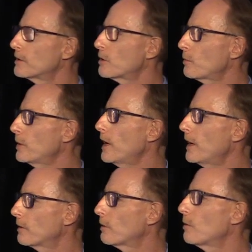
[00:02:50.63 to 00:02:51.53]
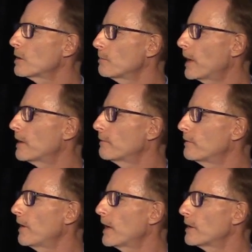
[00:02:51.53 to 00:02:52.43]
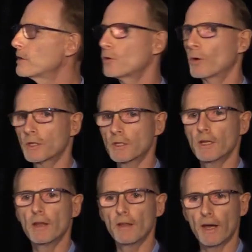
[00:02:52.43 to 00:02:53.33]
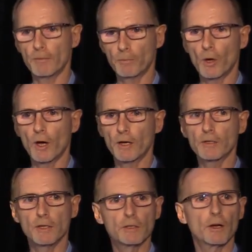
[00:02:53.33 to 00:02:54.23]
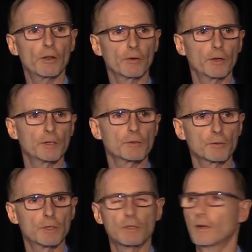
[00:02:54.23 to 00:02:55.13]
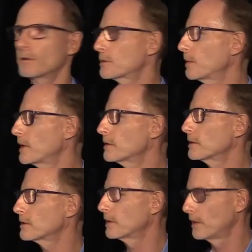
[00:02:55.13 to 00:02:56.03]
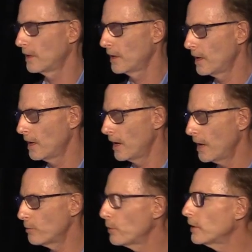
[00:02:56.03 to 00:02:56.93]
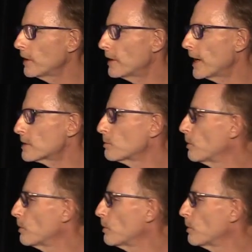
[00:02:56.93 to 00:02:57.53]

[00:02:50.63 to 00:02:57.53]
to create their own competitive advantage or extend that product into other industries and other spaces. And really, that's